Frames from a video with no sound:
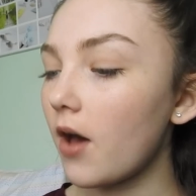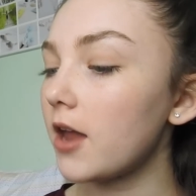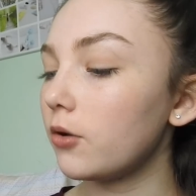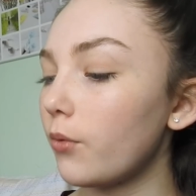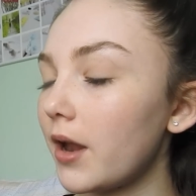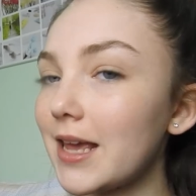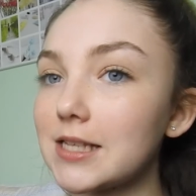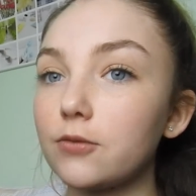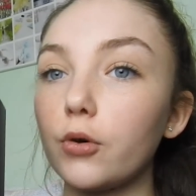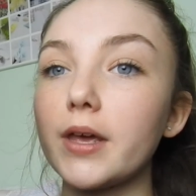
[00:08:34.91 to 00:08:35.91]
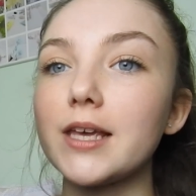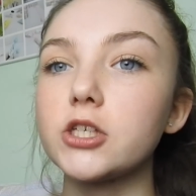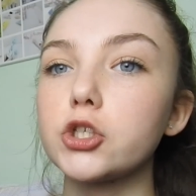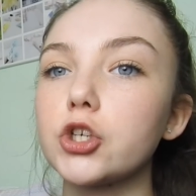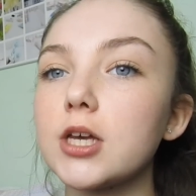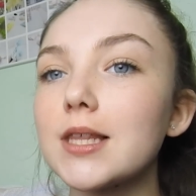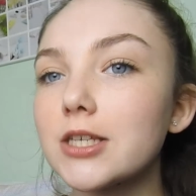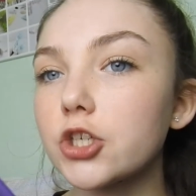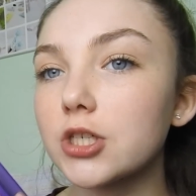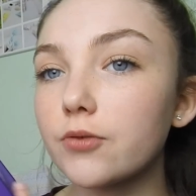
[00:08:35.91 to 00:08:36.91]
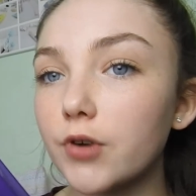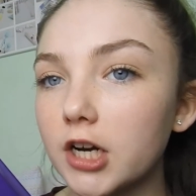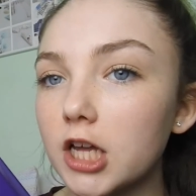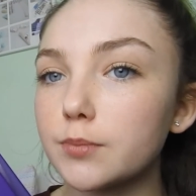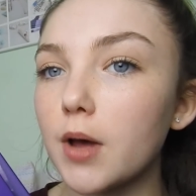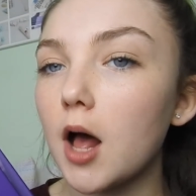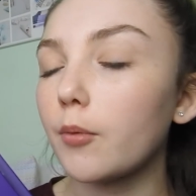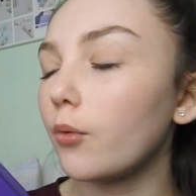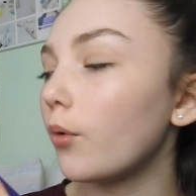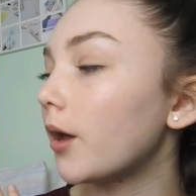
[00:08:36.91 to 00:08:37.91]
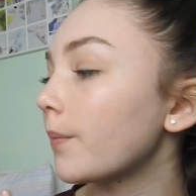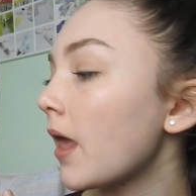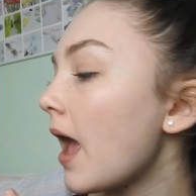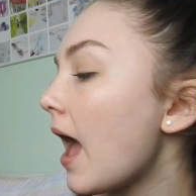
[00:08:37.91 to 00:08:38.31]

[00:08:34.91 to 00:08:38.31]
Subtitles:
final one is for history. This is just a really nice purple one,